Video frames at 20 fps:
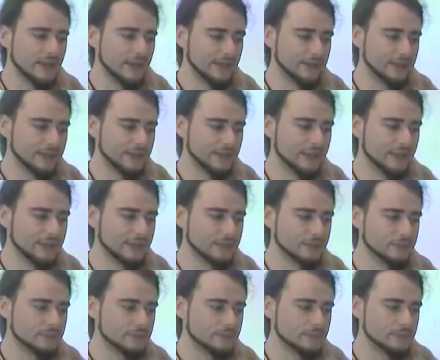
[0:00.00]
And again,
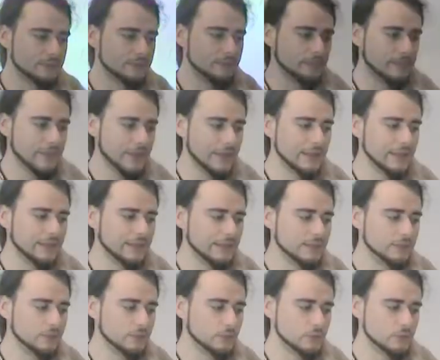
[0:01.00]
may need